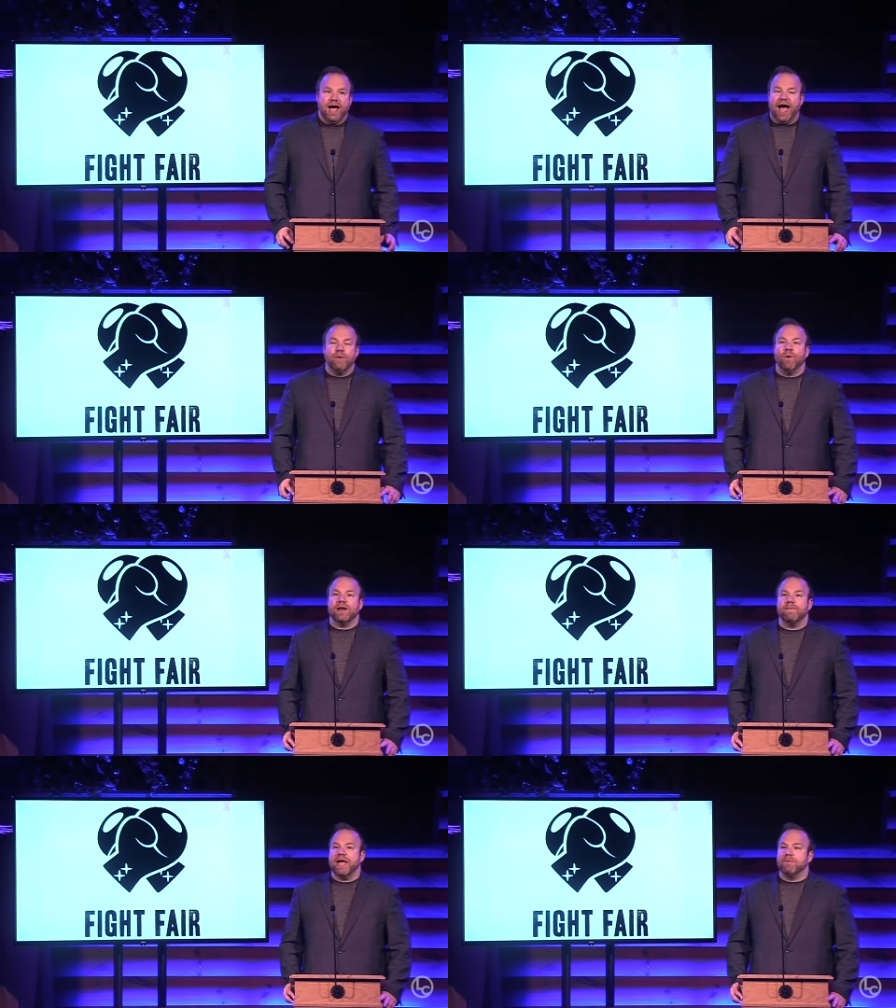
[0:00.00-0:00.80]
I want to
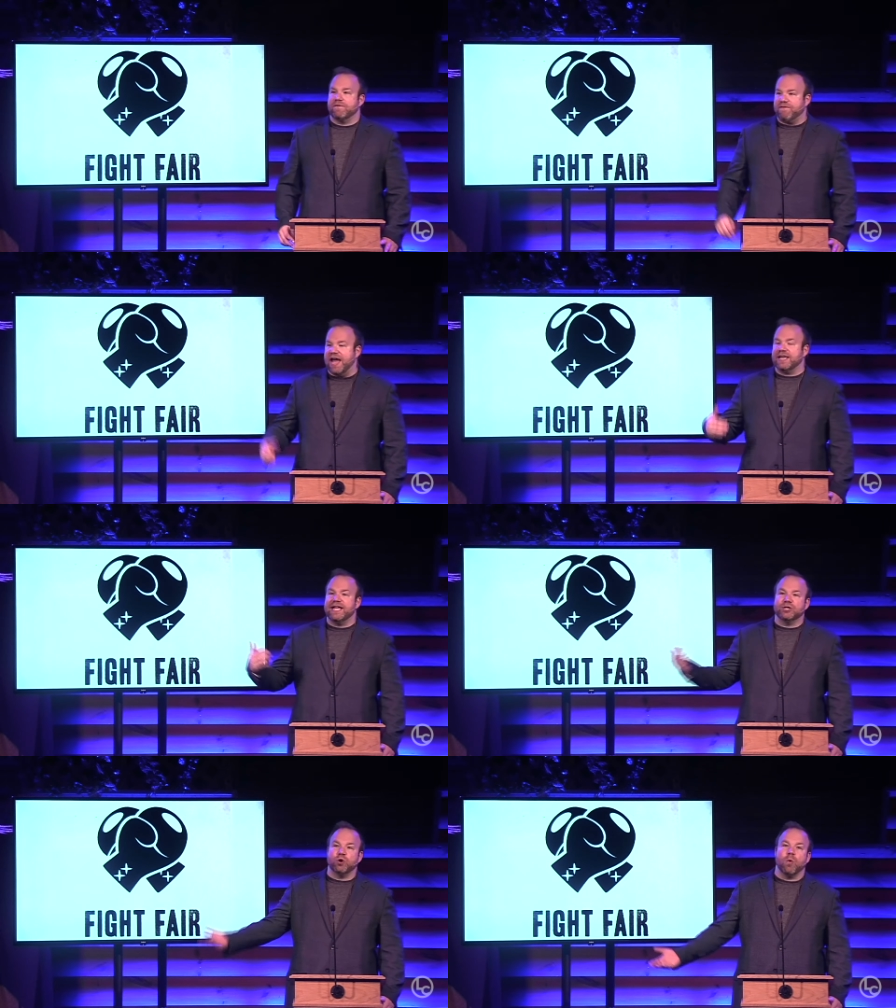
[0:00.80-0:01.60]
be able to finally
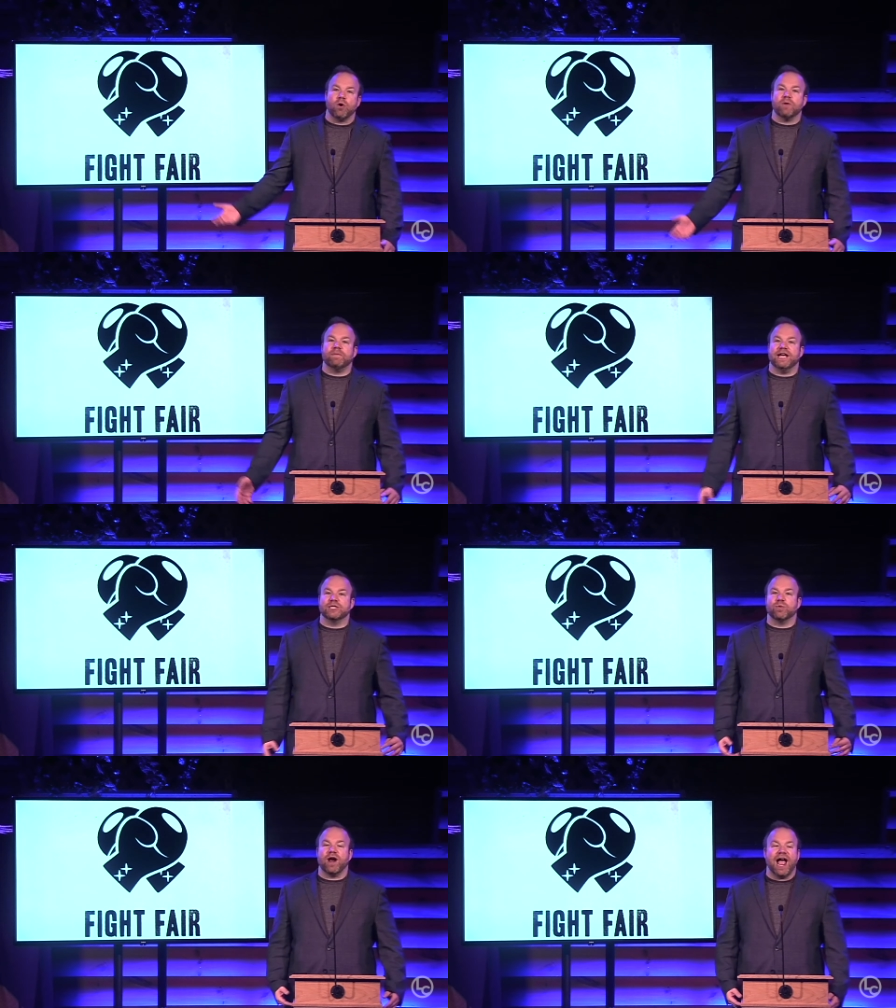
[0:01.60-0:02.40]
get to a
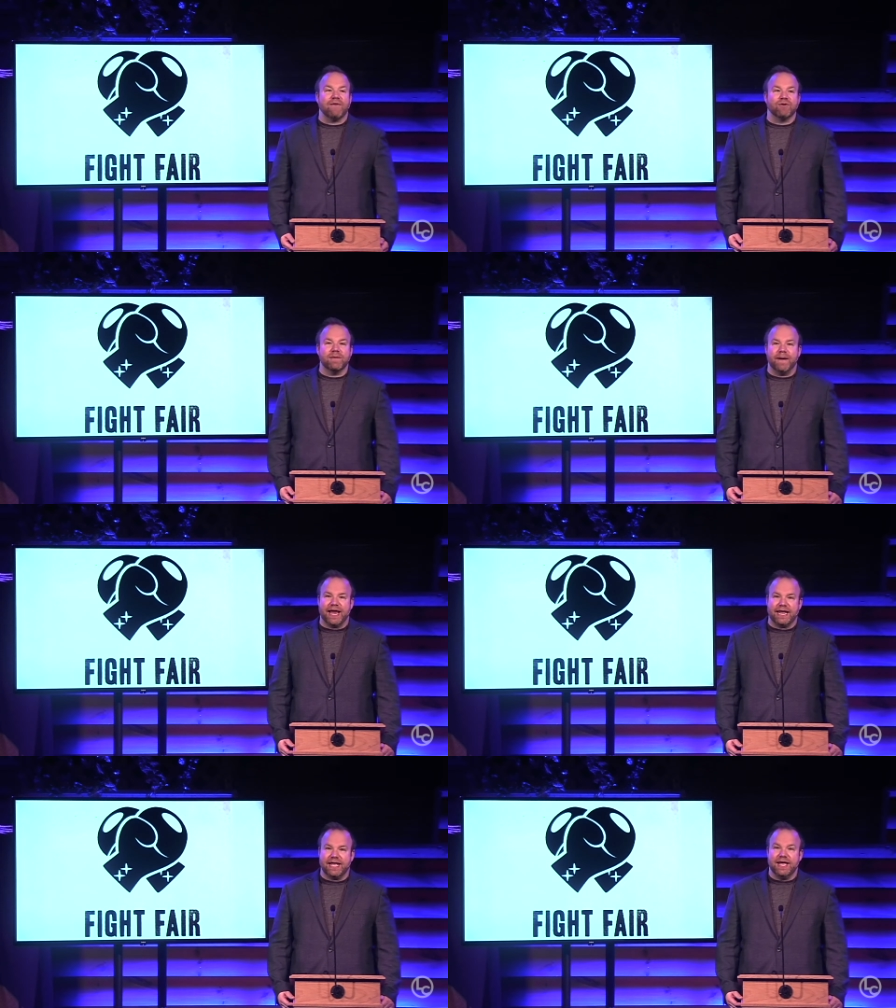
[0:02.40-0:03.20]
workplace where
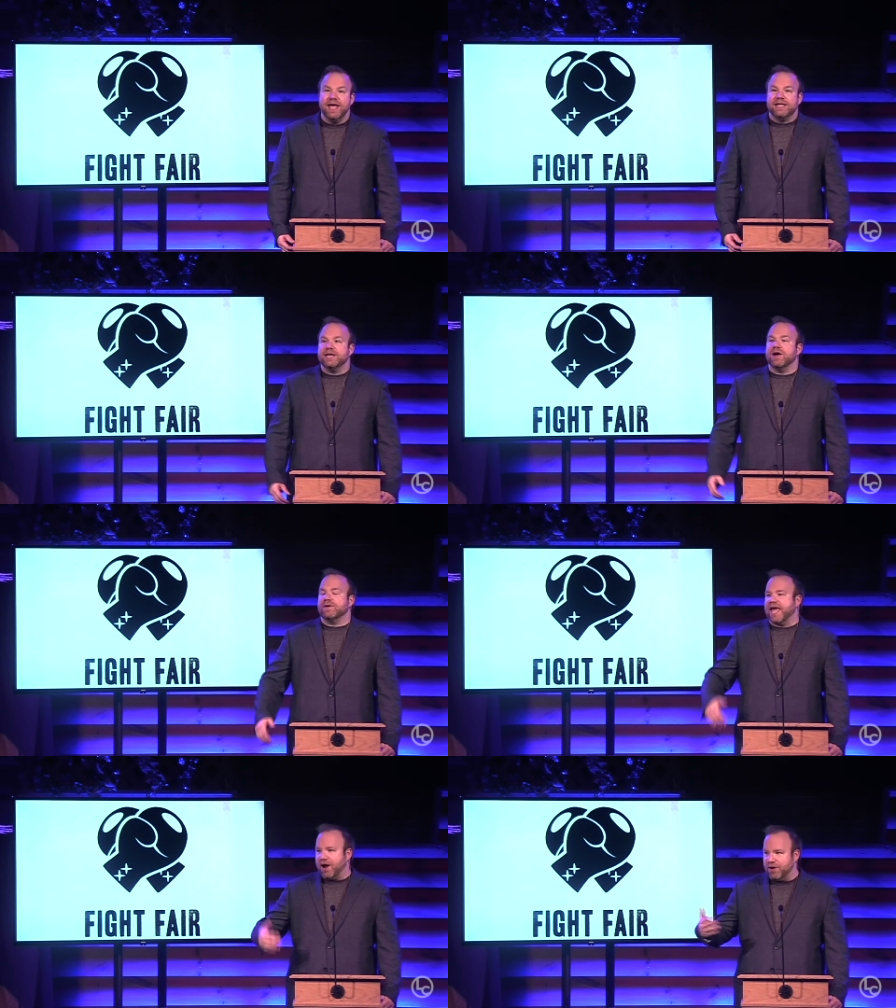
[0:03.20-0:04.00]
everybody, you know,
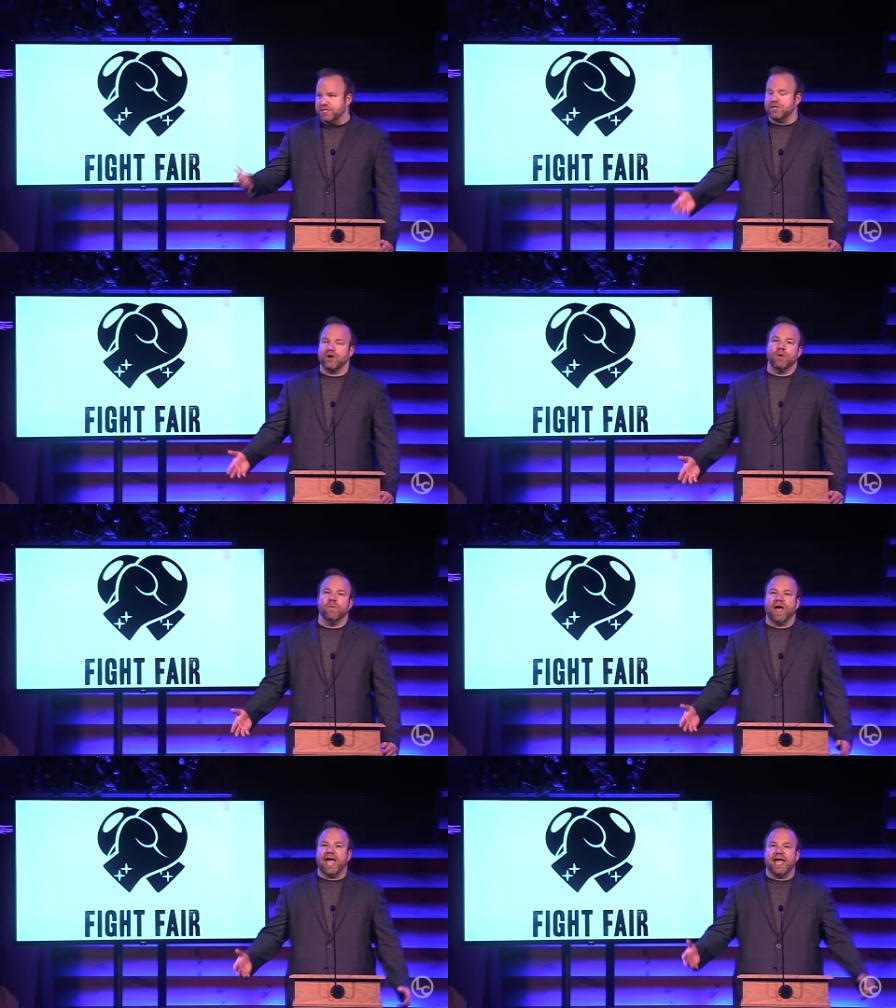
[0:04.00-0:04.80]
carries their own
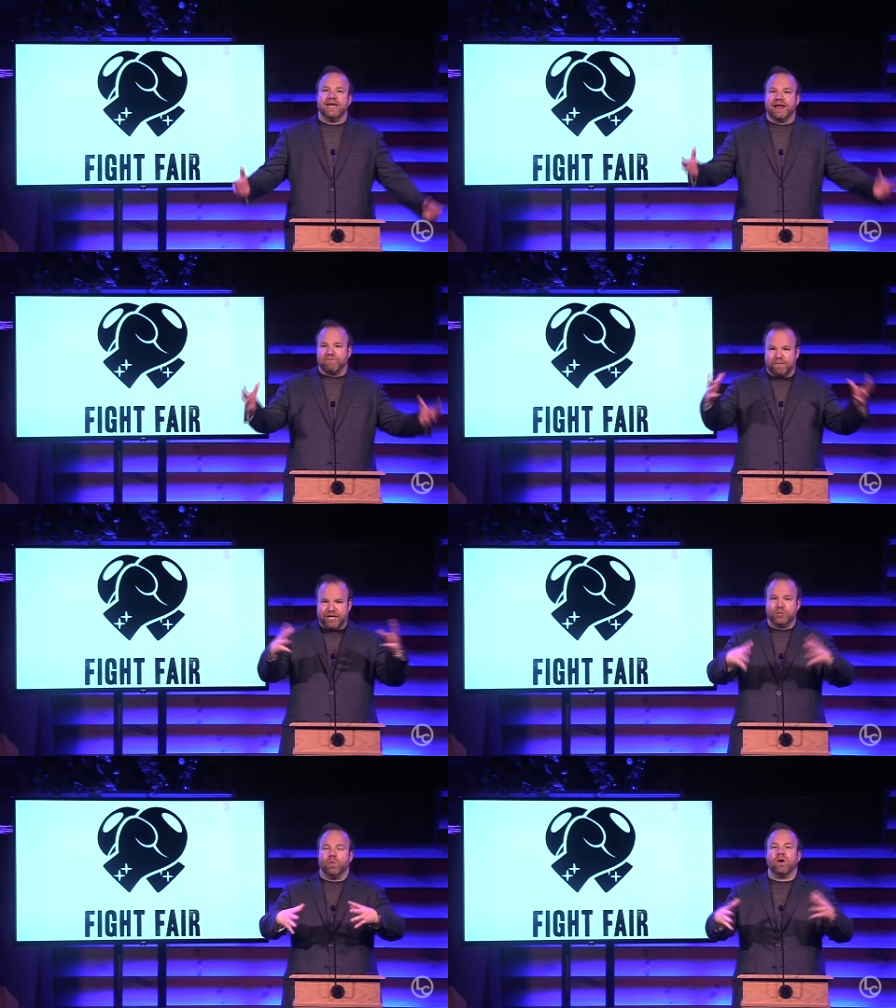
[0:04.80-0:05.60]
weight and
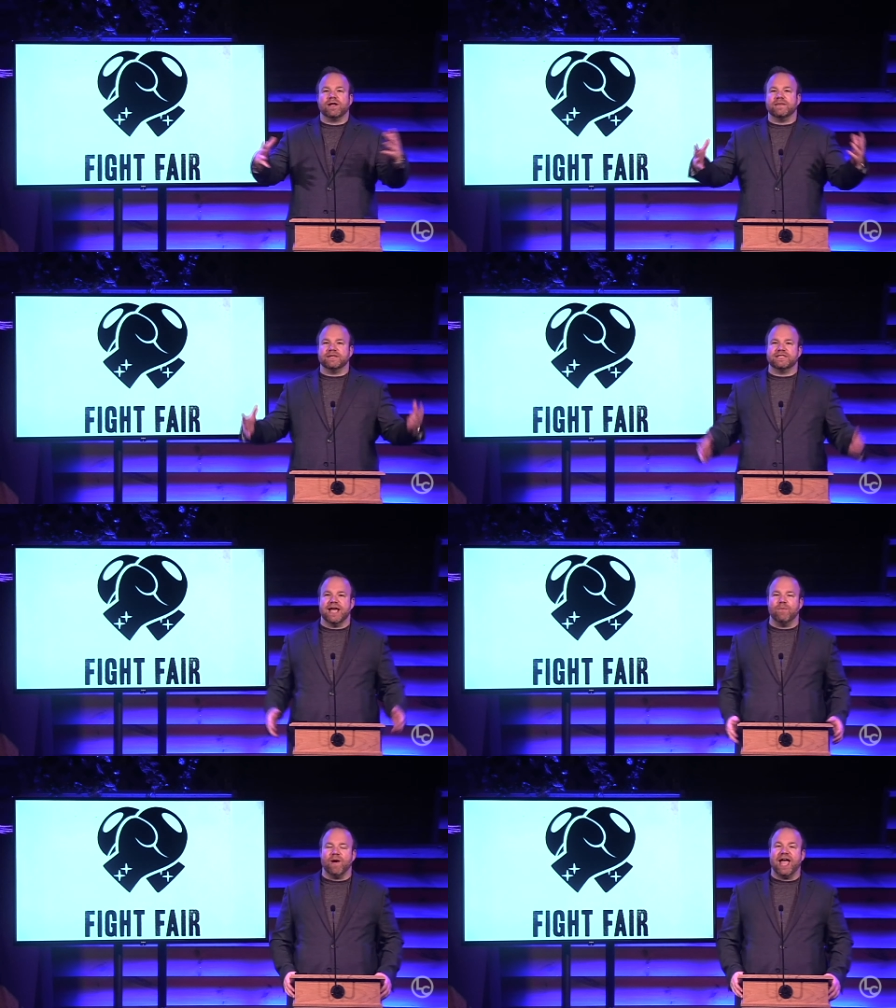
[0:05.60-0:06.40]
everybody's working the
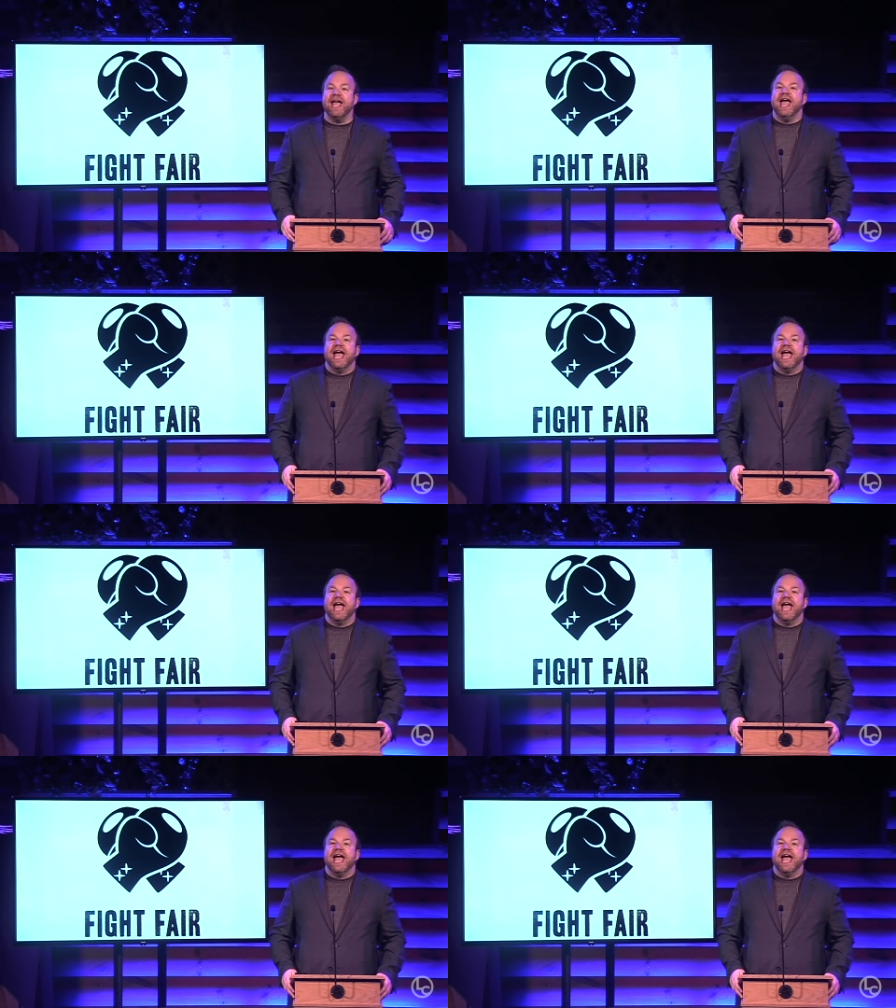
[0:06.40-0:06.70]
same way.